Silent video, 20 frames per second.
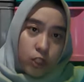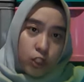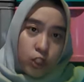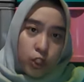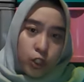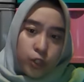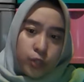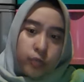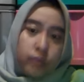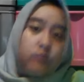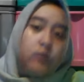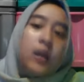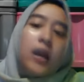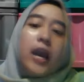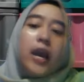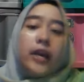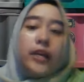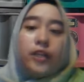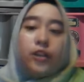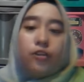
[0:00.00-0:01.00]
2.
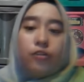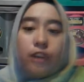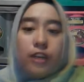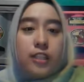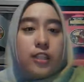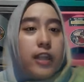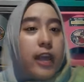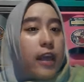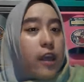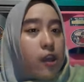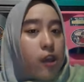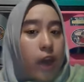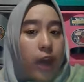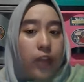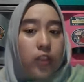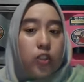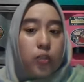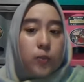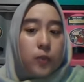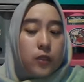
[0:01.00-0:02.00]
Increase
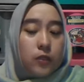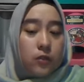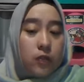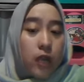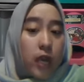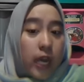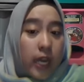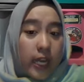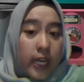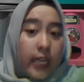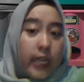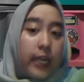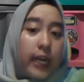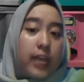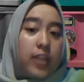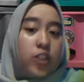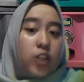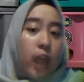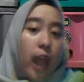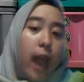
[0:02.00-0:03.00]
engagement.
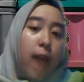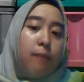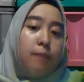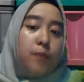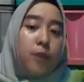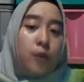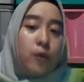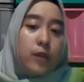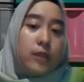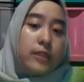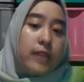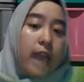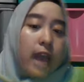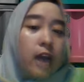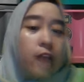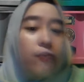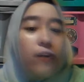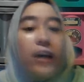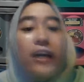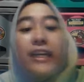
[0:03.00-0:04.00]
Engaged employees
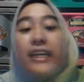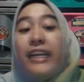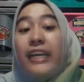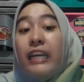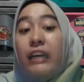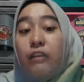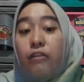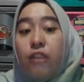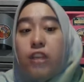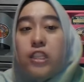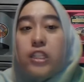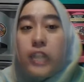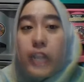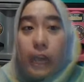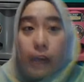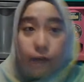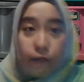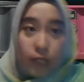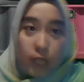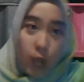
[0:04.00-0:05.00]
have an increased
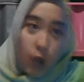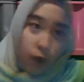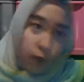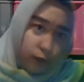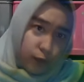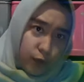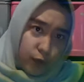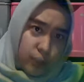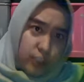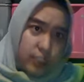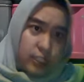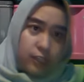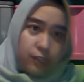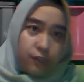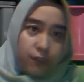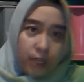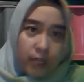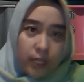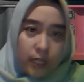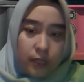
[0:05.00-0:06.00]
level of
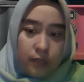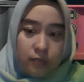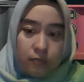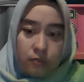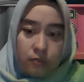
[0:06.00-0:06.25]
productivity.